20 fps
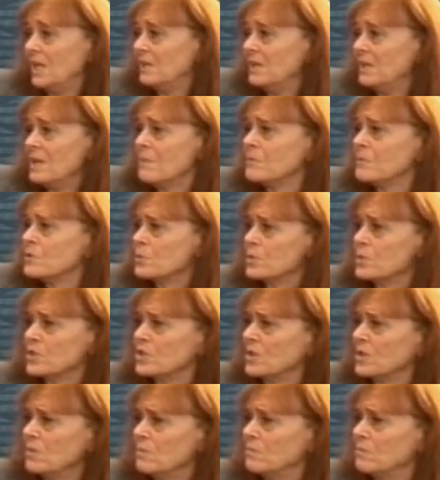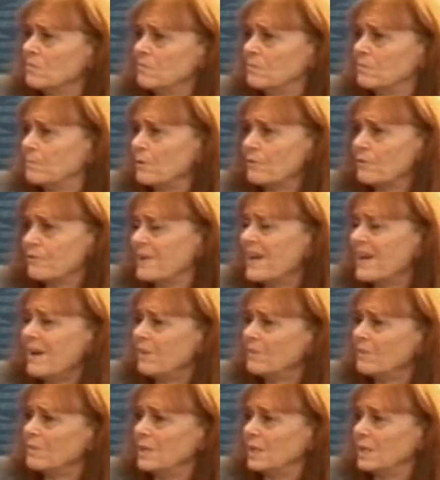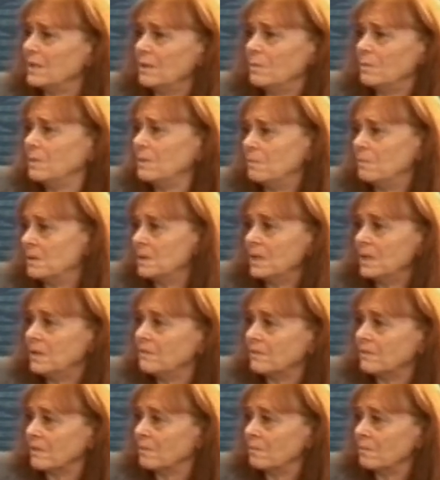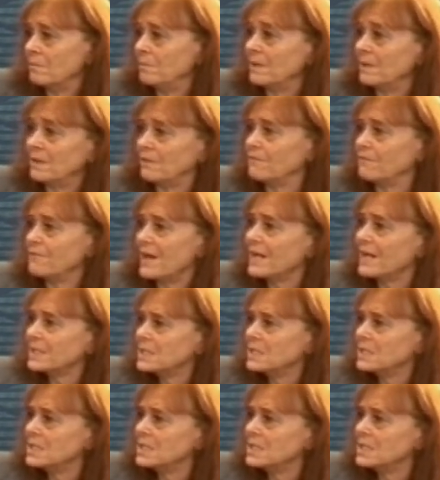The numbers were so profound that nobody believed them. But the fact